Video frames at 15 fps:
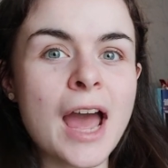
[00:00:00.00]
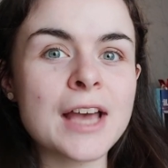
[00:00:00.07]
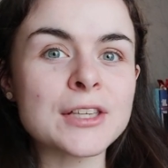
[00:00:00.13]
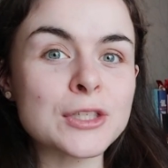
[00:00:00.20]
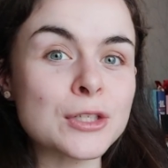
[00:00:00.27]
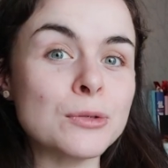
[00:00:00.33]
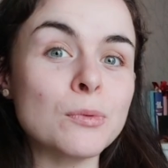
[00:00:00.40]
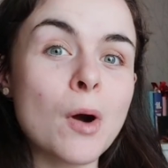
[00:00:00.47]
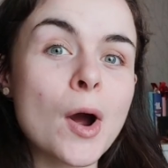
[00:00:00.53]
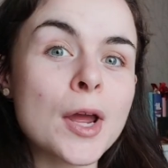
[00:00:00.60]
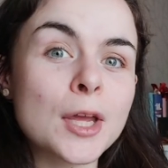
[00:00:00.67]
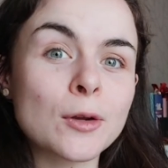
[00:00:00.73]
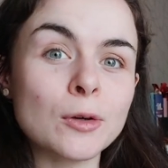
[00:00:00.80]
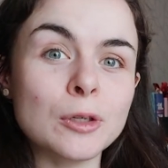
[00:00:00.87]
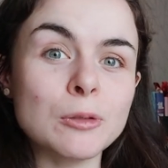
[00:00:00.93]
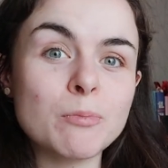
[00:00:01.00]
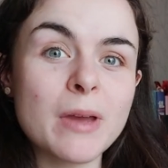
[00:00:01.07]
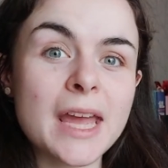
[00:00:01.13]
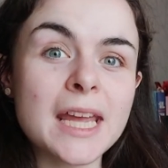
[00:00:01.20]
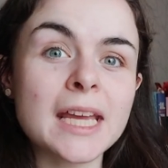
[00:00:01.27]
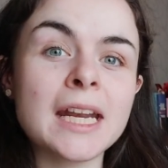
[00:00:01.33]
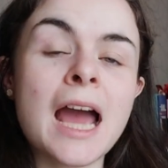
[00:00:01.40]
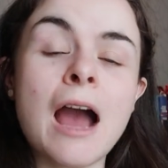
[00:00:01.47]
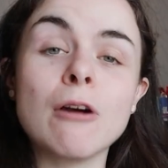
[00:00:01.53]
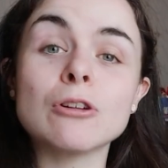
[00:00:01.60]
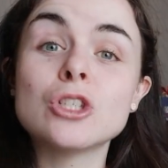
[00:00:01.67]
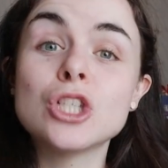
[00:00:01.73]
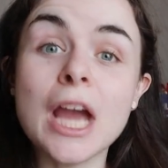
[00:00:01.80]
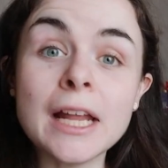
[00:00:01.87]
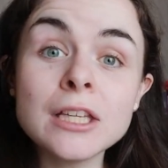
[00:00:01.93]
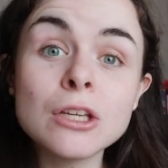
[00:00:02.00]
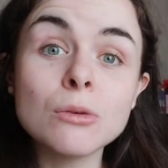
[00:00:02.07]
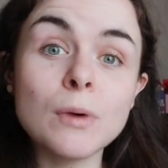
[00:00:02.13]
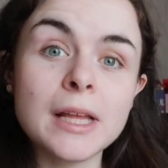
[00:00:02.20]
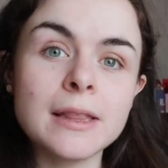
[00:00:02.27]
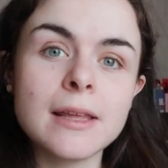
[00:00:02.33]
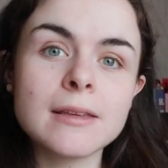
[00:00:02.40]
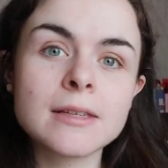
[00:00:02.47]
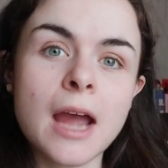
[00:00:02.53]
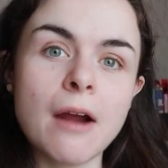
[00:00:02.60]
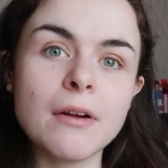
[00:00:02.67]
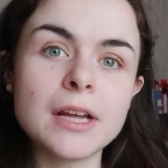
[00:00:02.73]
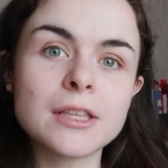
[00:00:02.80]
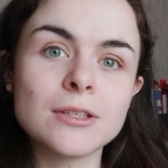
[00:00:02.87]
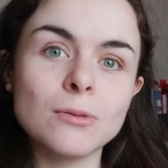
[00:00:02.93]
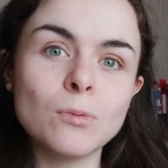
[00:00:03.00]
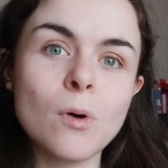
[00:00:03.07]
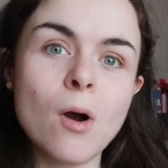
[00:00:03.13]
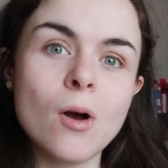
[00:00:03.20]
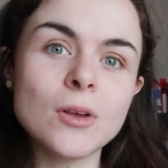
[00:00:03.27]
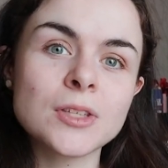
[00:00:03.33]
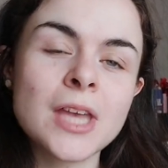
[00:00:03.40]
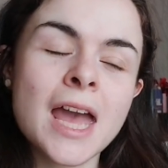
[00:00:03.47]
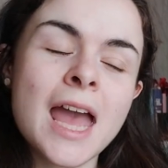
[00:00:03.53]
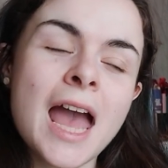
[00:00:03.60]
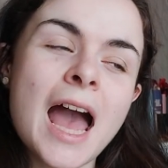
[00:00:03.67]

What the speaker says: as to what it could be and how genuine this character was.